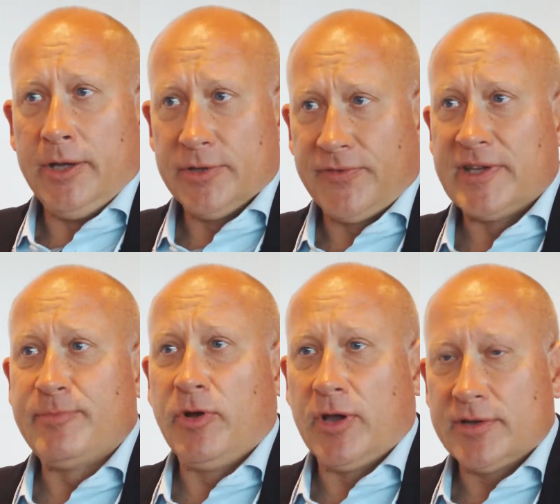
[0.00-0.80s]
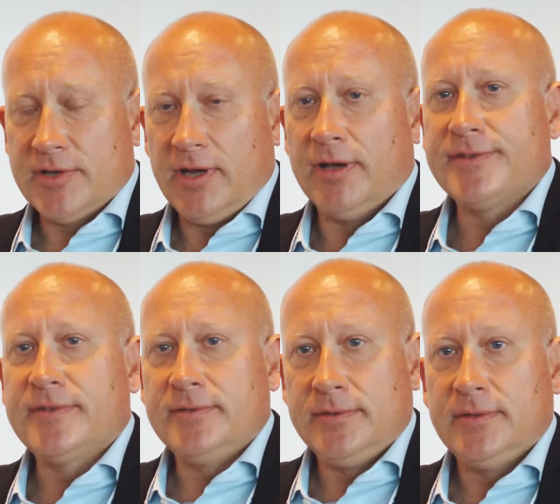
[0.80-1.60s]
I use Facebook actually, yes.
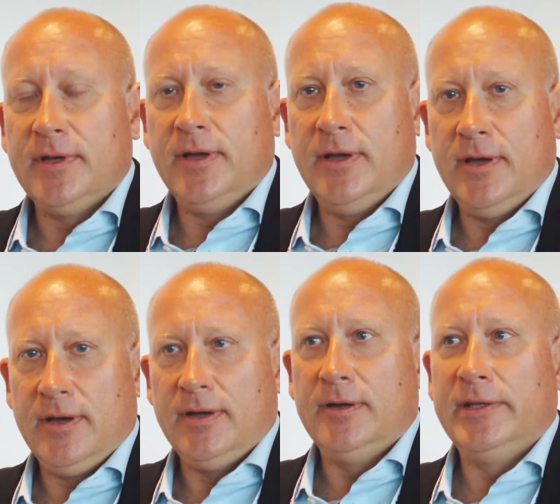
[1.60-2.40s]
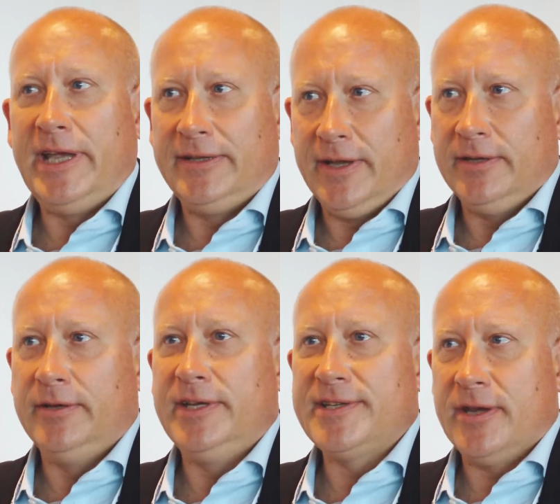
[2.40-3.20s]
Uh,
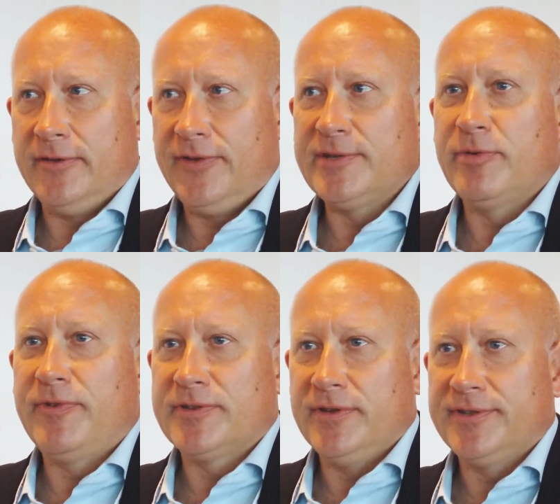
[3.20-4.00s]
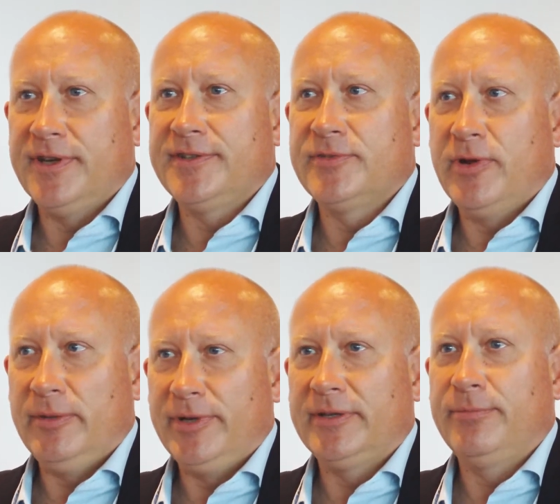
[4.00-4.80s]
LinkedIn and these kind of things, professional sites as
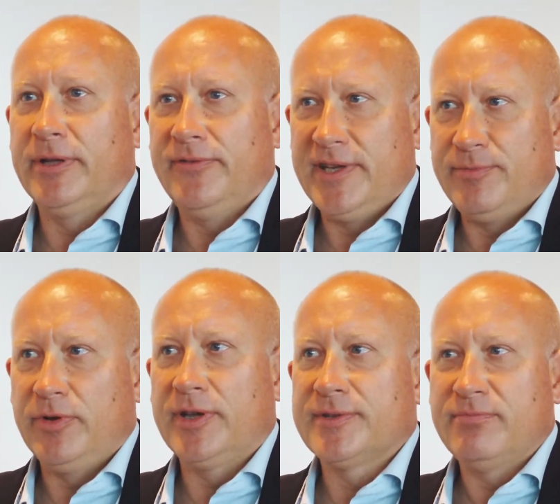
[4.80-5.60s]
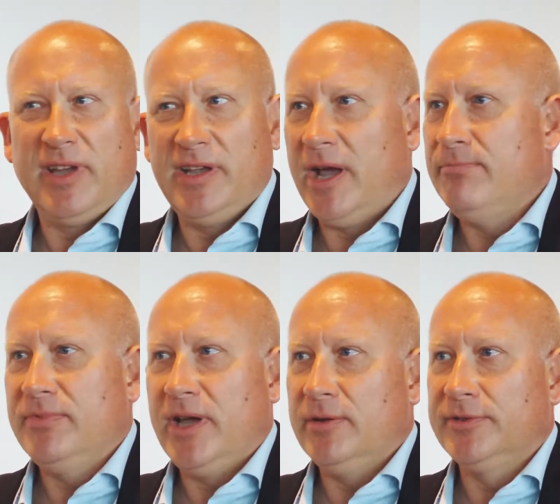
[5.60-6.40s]
well. But but Facebook is I, I'm,
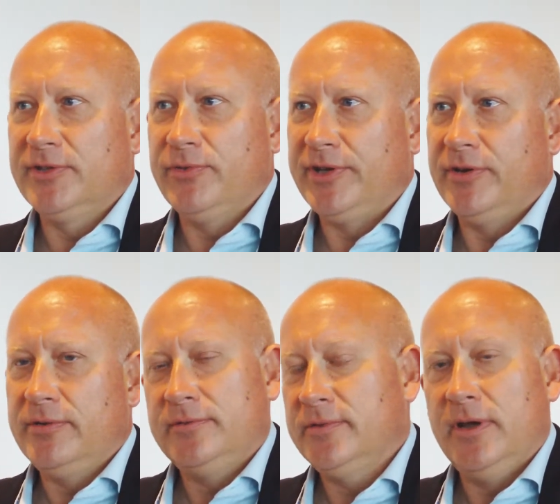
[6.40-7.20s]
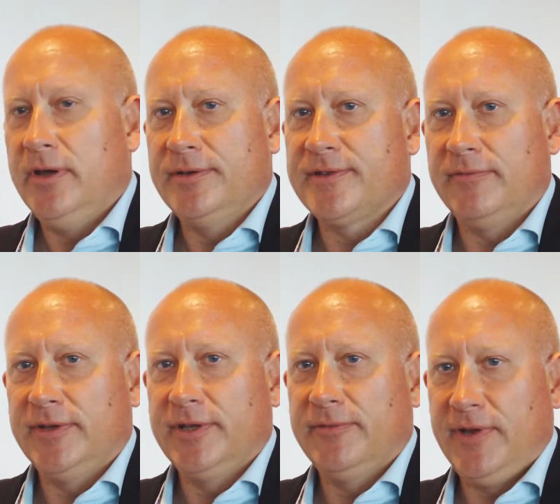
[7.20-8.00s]
I do not Twitter uh, stuff
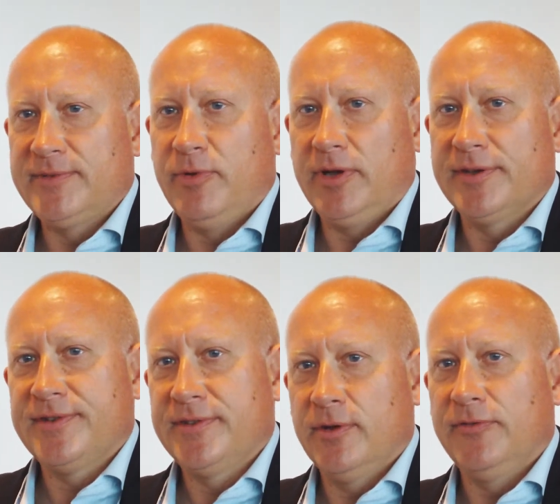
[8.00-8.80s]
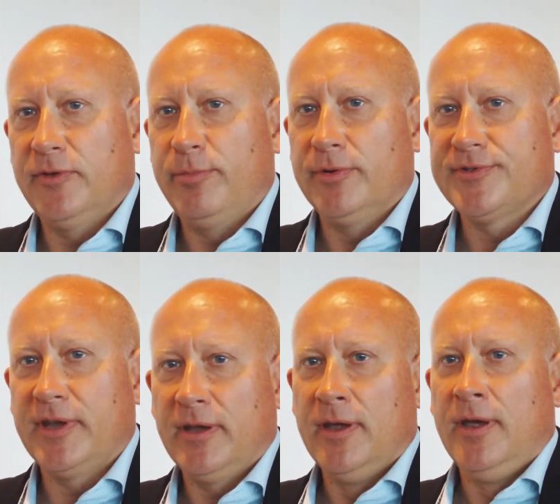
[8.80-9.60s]
like that. Facebook is, is good for
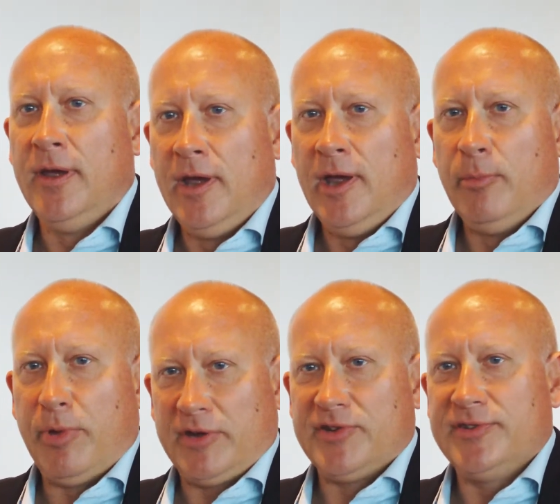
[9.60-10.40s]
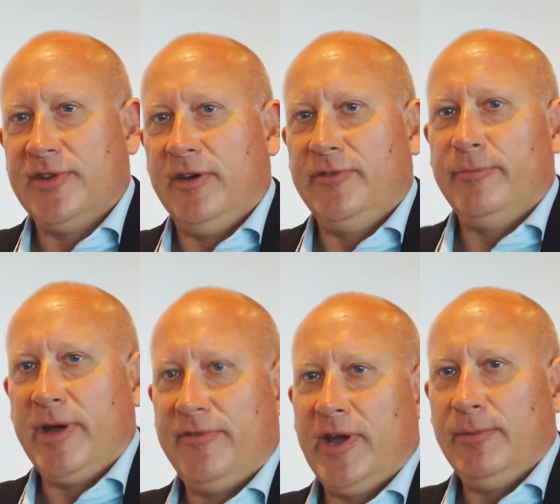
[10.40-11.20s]
posting pictures of, of
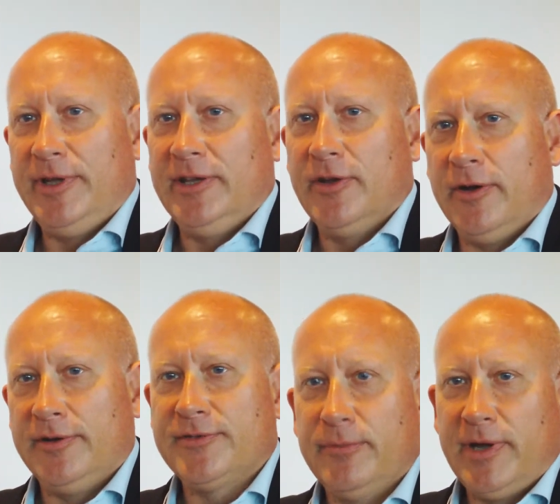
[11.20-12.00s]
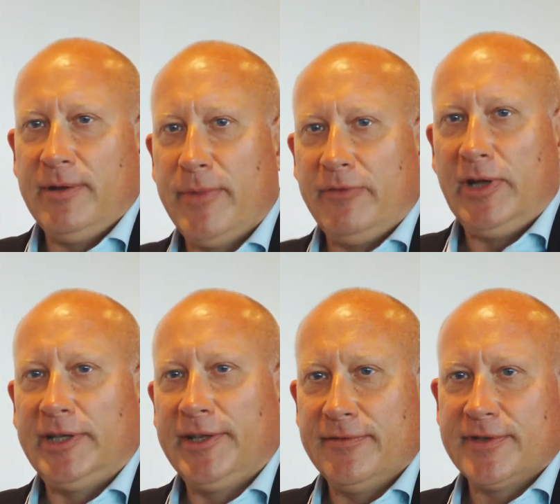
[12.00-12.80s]
my family and daughters or my, my
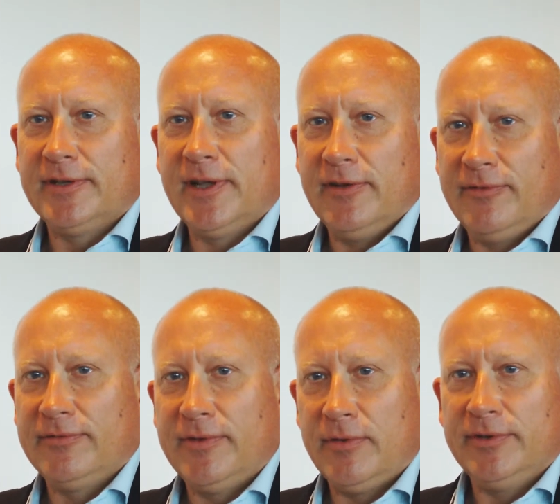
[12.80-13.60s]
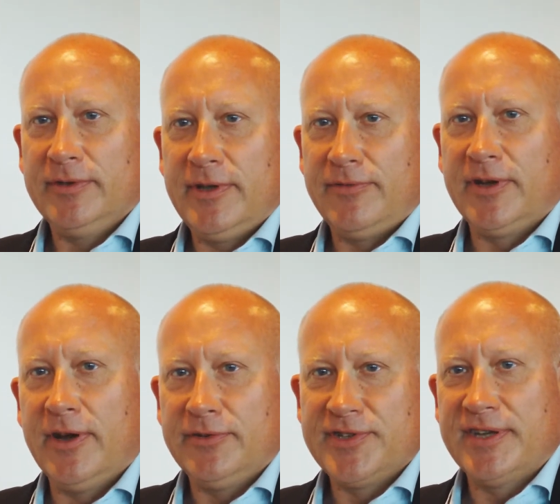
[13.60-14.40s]
relatives that live you know different
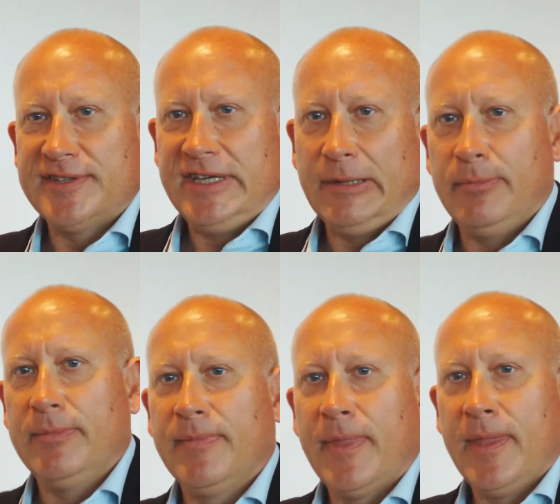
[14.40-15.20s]
countries can see them.